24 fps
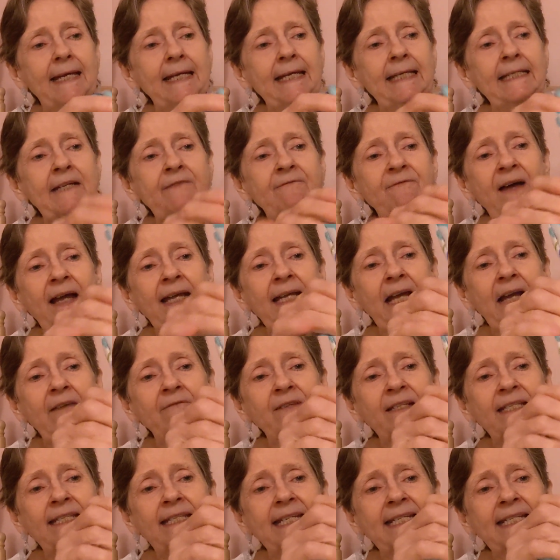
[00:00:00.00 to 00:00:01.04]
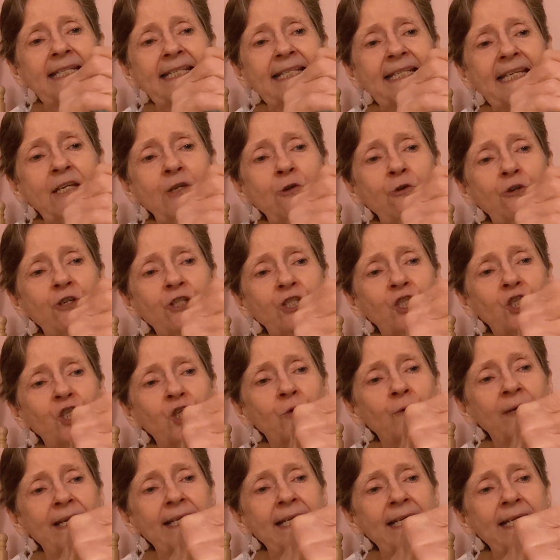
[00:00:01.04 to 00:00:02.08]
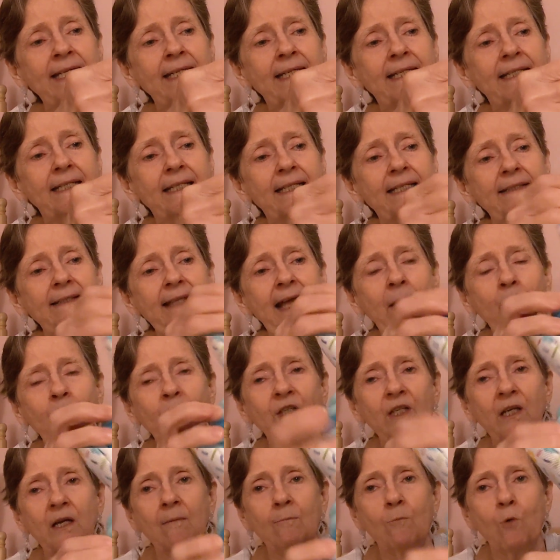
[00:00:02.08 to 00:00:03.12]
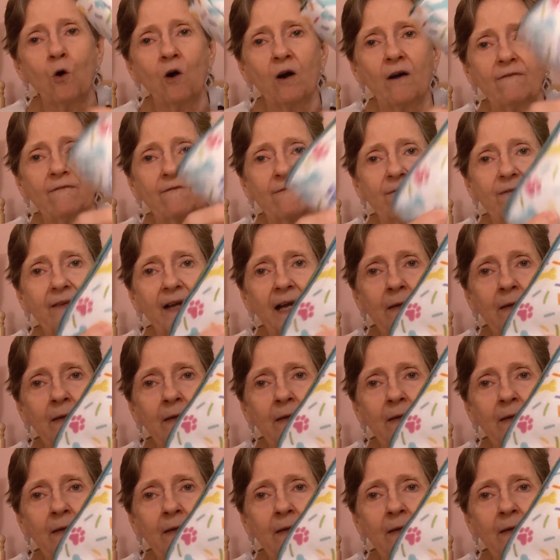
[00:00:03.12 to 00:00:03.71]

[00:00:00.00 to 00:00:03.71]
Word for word: And if I ever did see her chewing it, that would come off.